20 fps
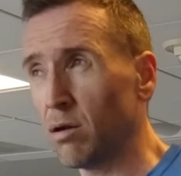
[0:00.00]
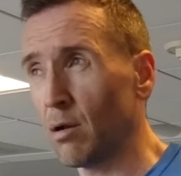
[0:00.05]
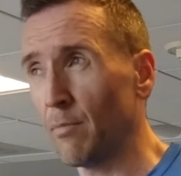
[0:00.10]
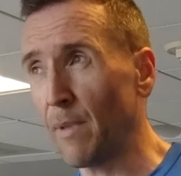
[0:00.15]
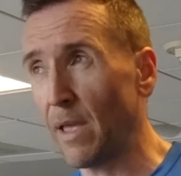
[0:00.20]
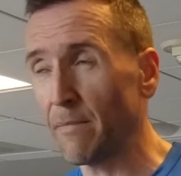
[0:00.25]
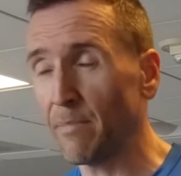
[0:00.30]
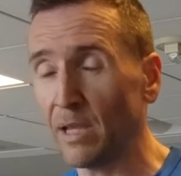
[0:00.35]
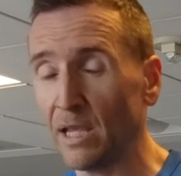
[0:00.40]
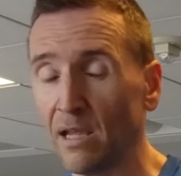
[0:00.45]

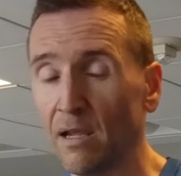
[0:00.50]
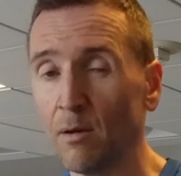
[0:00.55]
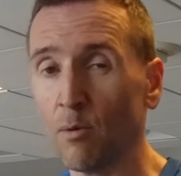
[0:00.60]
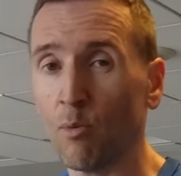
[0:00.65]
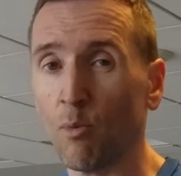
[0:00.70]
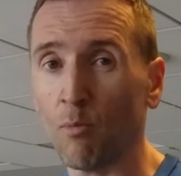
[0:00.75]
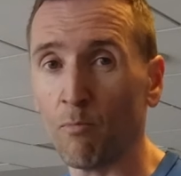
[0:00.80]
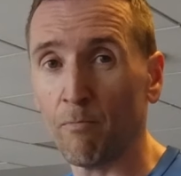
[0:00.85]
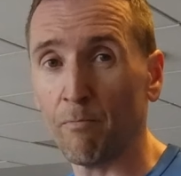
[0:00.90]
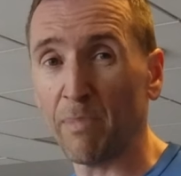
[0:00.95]
maybe
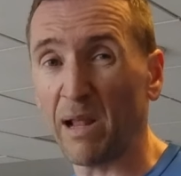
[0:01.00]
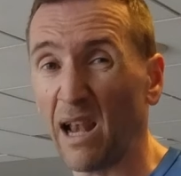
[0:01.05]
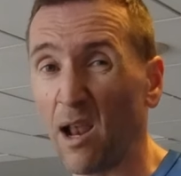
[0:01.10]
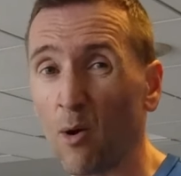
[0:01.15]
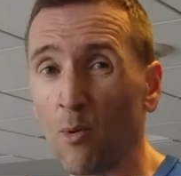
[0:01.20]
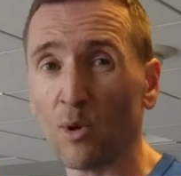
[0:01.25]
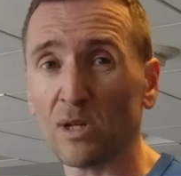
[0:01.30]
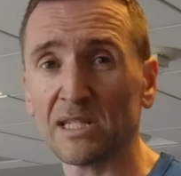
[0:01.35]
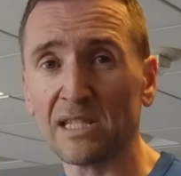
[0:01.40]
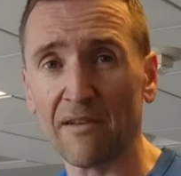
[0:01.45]
below
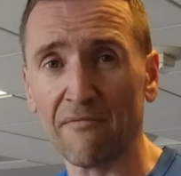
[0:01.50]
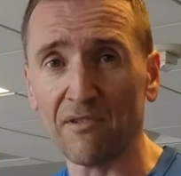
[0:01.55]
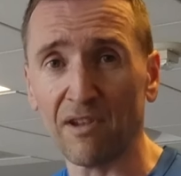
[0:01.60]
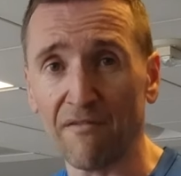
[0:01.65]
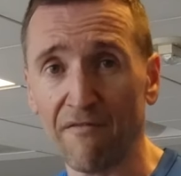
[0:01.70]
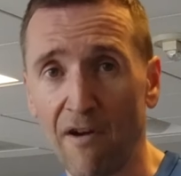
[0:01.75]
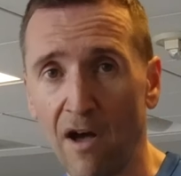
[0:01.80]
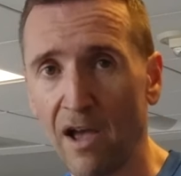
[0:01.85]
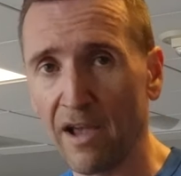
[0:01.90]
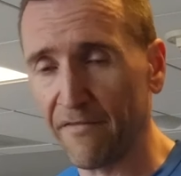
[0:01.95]

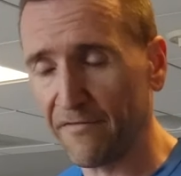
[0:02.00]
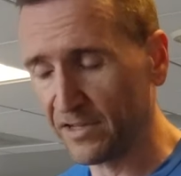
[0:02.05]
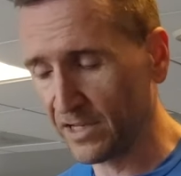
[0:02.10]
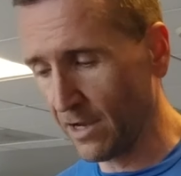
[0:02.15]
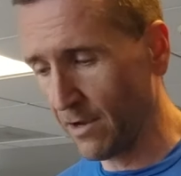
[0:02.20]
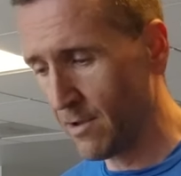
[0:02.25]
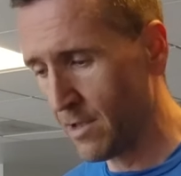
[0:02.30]
175, so.